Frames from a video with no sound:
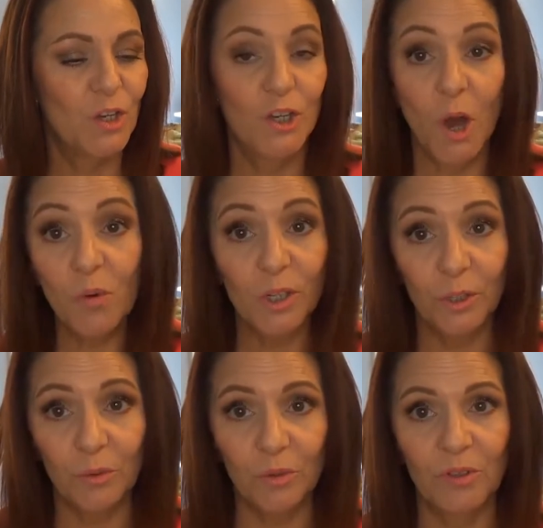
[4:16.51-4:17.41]
no
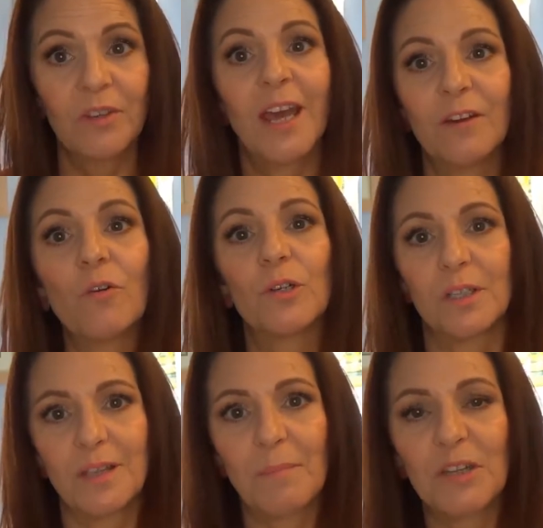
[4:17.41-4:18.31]
gluten, and of course,
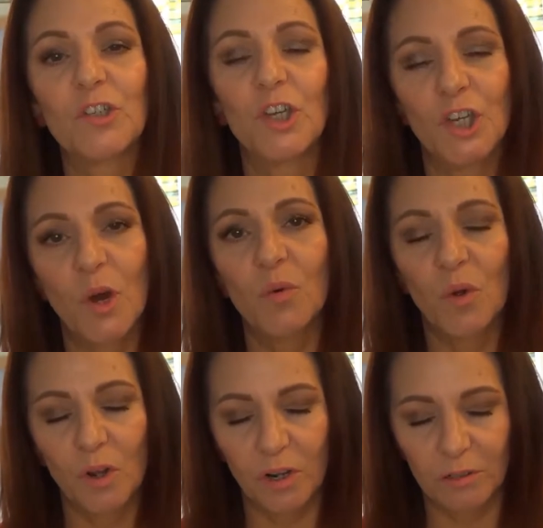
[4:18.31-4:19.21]
as I mentioned,
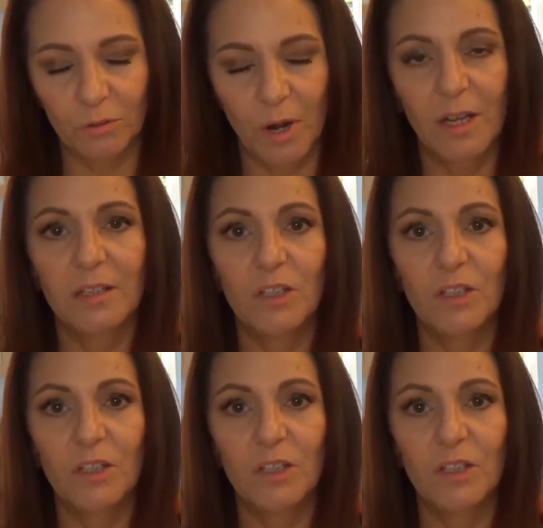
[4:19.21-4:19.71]
no drugs.